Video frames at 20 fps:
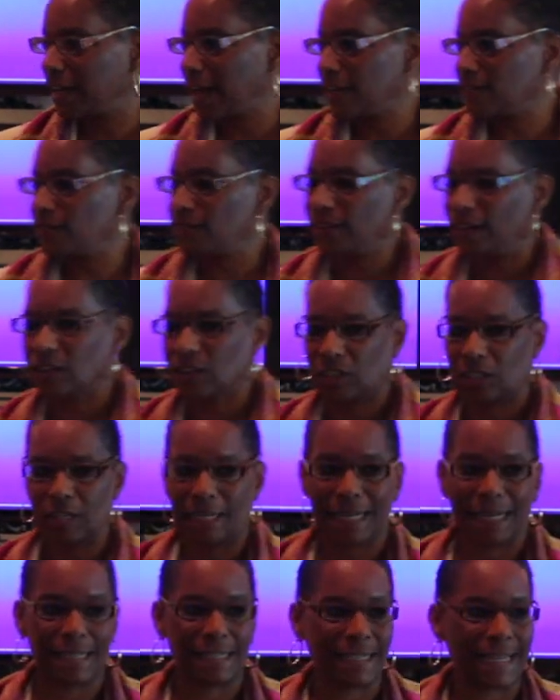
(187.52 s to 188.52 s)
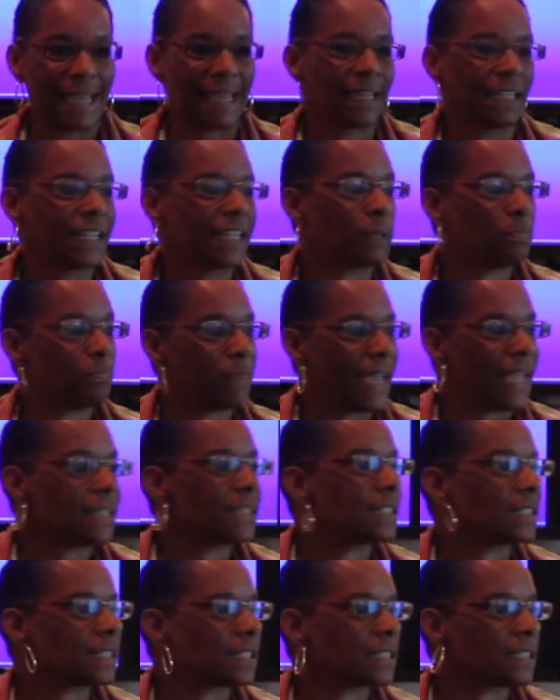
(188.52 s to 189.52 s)
I felt on a daily
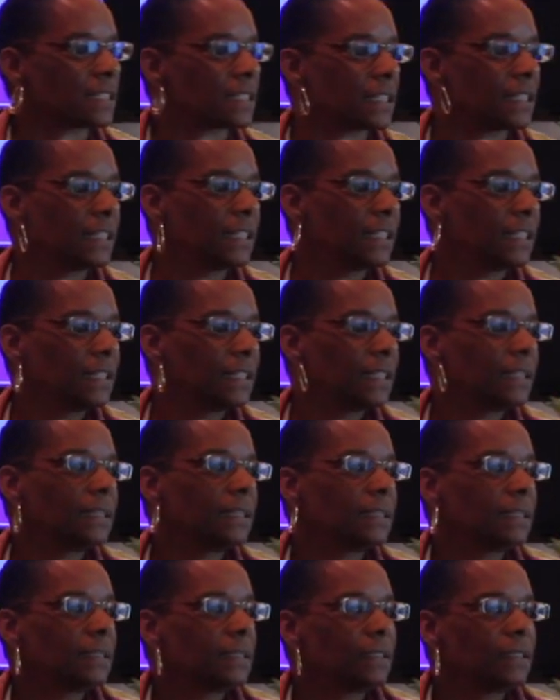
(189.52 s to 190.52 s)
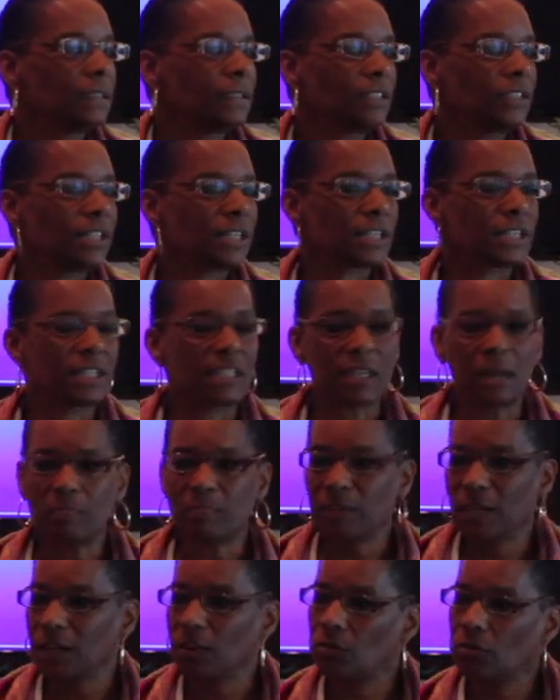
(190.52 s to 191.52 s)
basis to
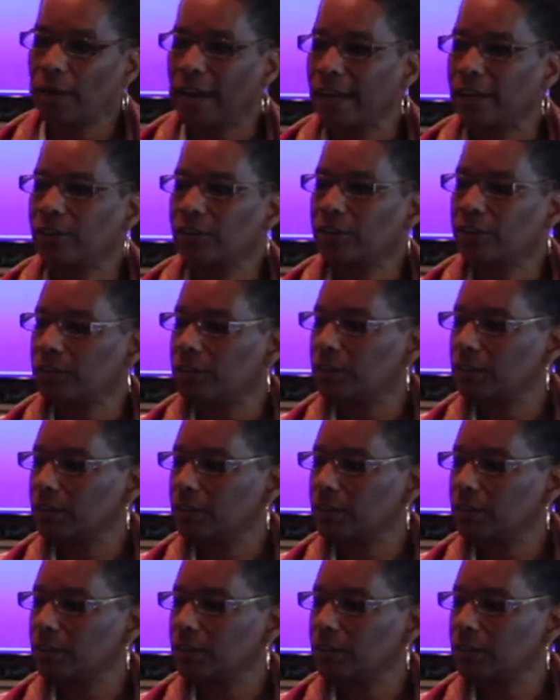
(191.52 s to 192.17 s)
something greater.